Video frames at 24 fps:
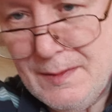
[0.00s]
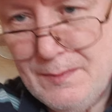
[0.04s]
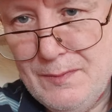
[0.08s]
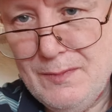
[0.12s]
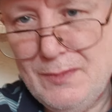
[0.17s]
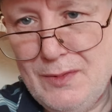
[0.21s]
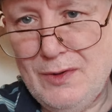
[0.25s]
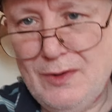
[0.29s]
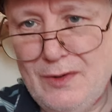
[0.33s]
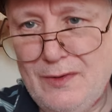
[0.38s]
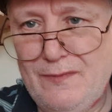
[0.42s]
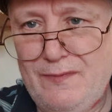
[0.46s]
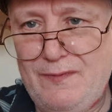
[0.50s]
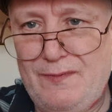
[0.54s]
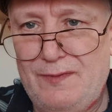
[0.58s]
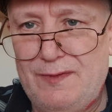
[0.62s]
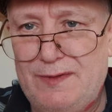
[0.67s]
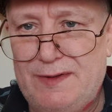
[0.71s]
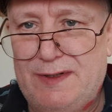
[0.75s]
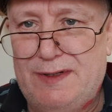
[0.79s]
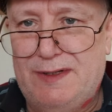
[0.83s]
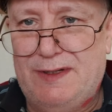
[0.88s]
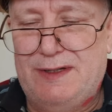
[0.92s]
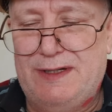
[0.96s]
more
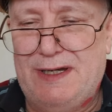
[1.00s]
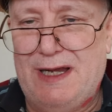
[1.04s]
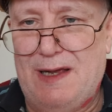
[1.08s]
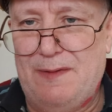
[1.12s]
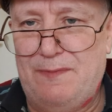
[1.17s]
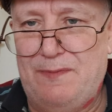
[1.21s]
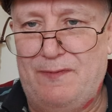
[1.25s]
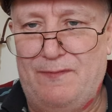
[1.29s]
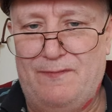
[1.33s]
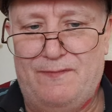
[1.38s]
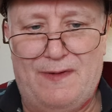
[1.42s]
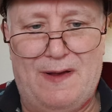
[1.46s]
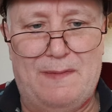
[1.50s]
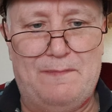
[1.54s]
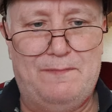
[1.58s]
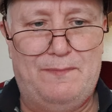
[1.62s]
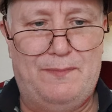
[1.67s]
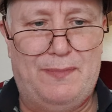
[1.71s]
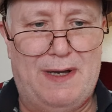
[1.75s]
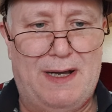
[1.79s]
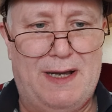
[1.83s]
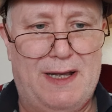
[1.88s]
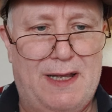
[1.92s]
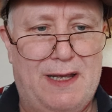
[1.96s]
type
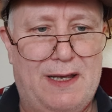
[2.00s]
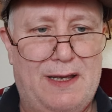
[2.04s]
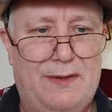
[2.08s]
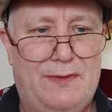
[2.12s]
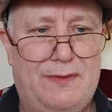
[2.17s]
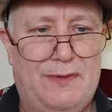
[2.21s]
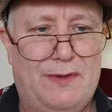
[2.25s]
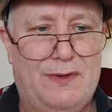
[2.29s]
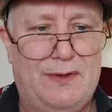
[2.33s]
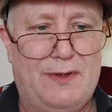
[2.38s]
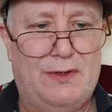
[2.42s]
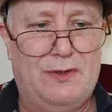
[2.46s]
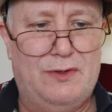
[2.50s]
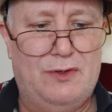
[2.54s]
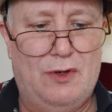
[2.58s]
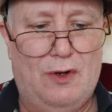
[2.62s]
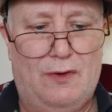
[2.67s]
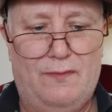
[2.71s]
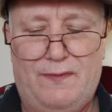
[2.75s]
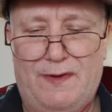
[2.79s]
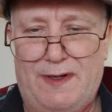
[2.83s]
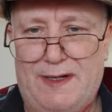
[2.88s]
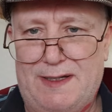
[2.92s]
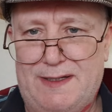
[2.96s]
vampire, the
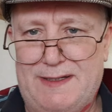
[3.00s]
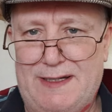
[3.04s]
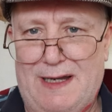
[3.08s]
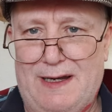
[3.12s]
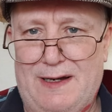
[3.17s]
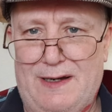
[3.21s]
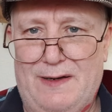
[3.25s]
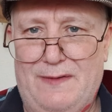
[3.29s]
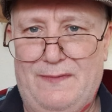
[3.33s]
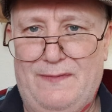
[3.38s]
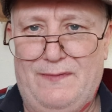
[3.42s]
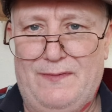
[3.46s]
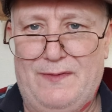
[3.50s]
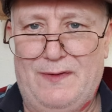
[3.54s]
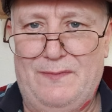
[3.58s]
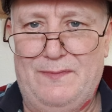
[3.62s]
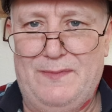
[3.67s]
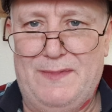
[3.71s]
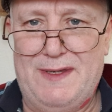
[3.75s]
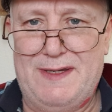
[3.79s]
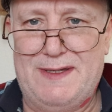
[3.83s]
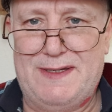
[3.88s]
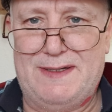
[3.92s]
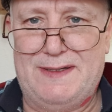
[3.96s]
Gothic Terror from
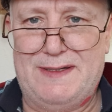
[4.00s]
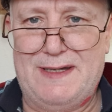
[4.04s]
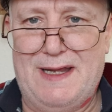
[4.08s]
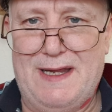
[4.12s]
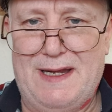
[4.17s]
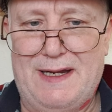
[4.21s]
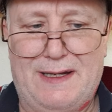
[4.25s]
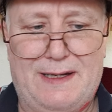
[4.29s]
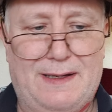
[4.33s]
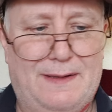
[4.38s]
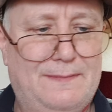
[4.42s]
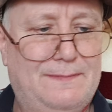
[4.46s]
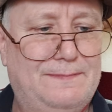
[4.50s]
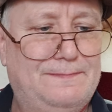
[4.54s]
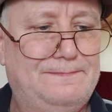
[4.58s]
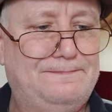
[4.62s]
this deck.